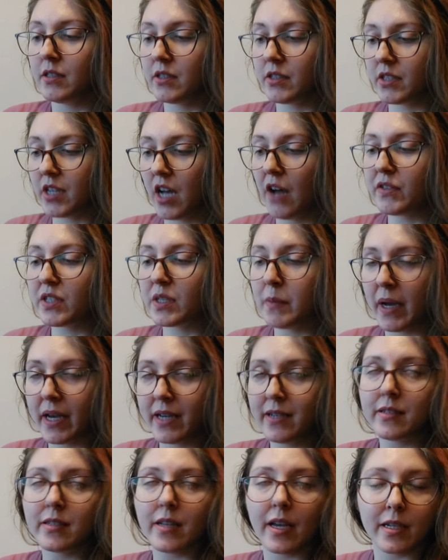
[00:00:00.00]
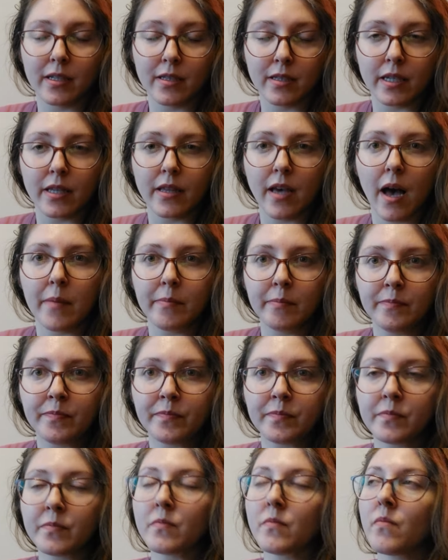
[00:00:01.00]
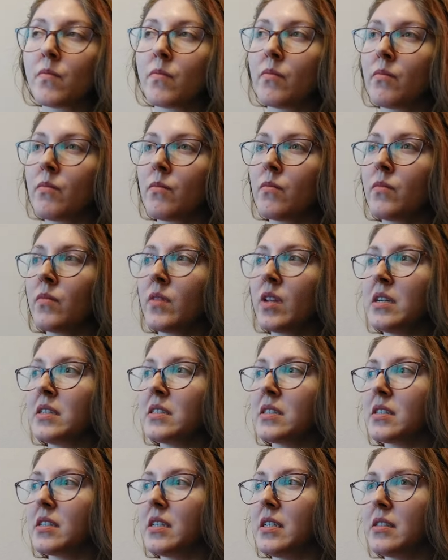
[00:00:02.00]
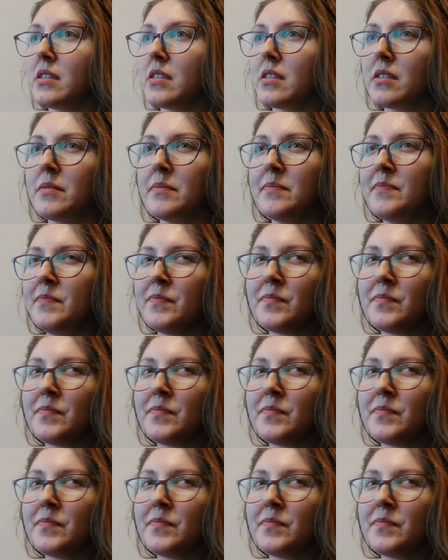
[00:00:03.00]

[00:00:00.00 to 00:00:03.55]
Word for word: Soft spice, I can see that. It's, it's,